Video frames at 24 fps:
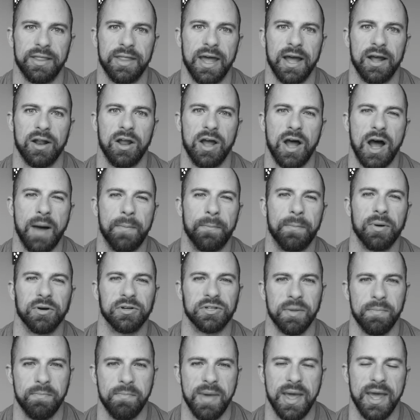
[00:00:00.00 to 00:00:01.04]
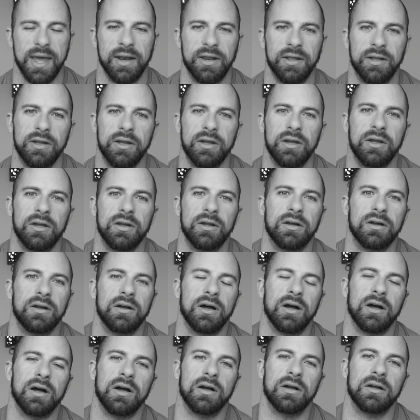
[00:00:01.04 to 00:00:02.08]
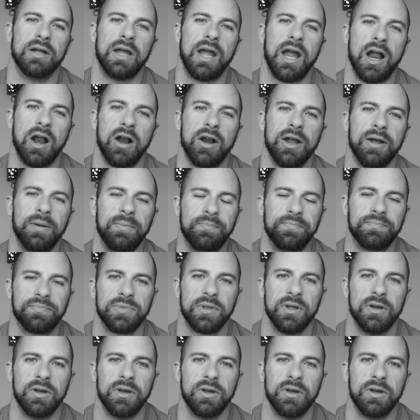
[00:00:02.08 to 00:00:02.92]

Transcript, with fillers: in that upper to mid uh, area.